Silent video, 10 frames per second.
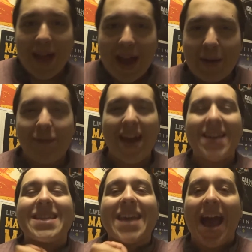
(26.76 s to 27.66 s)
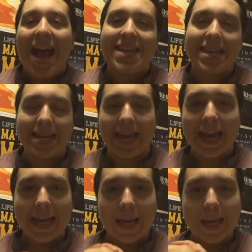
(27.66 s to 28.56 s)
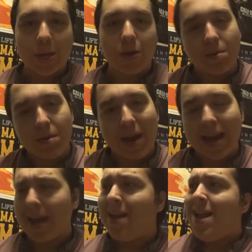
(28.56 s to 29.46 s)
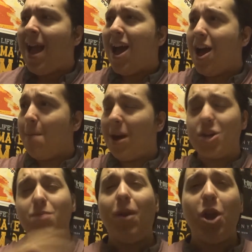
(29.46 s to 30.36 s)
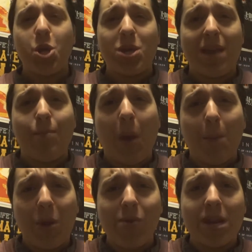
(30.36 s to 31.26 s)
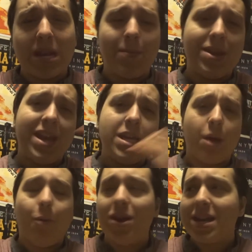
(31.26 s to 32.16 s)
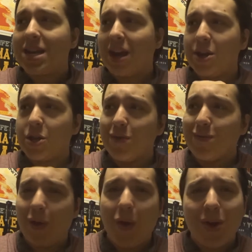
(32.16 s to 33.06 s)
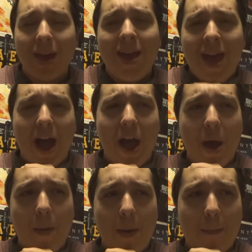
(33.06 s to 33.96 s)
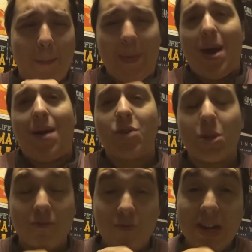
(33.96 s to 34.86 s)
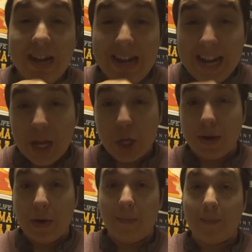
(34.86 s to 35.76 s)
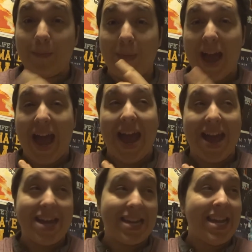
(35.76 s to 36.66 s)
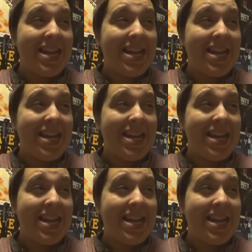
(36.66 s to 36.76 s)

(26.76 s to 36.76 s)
I had a fantastic day. It is good to be back. I do apologise I haven't uploaded in a couple of days. I wanted to kind of do a vlog, but I've just literally not had